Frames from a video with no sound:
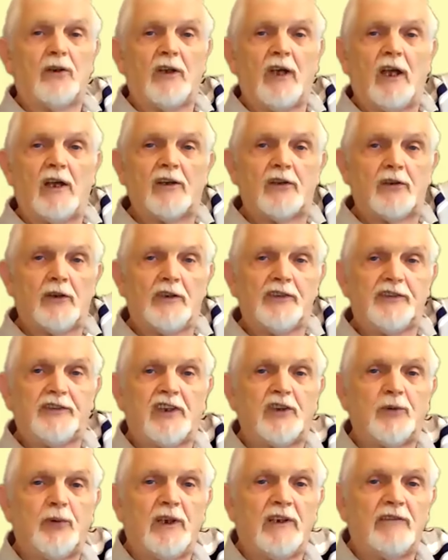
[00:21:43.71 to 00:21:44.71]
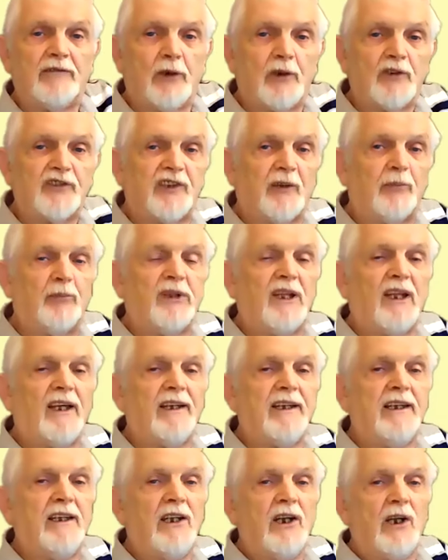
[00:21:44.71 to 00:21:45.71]
across the 12 volt
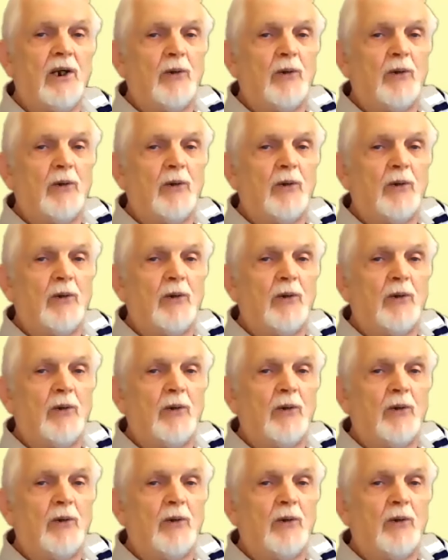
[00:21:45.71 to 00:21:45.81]
supply,